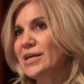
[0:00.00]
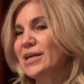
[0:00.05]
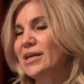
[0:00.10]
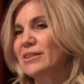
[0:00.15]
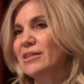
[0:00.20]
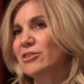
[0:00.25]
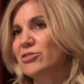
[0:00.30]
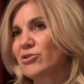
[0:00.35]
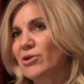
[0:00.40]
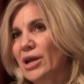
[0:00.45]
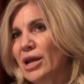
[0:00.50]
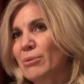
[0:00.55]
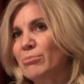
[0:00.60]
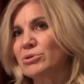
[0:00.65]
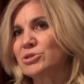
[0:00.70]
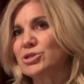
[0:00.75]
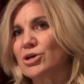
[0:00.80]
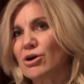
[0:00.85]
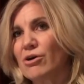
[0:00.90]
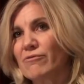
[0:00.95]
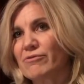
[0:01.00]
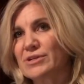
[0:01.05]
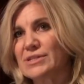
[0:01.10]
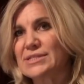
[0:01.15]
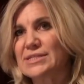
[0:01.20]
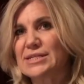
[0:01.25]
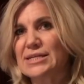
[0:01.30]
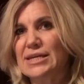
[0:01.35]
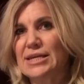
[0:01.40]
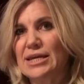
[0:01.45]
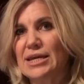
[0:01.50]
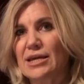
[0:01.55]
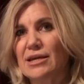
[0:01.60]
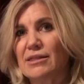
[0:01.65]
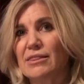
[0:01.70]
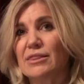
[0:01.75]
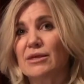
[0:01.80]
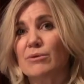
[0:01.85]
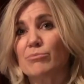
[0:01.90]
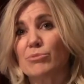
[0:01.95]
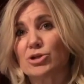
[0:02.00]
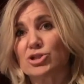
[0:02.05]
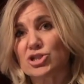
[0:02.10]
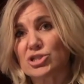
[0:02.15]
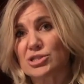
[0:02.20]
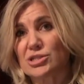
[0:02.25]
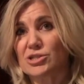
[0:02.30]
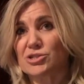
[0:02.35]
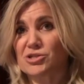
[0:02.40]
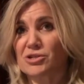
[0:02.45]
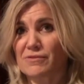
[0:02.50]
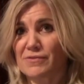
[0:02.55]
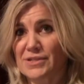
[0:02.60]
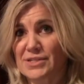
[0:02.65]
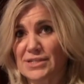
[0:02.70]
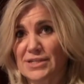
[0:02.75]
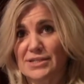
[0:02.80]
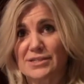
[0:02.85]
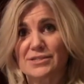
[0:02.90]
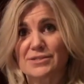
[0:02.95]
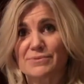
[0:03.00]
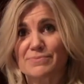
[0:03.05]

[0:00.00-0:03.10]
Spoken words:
that they're able to oversee the emergency services.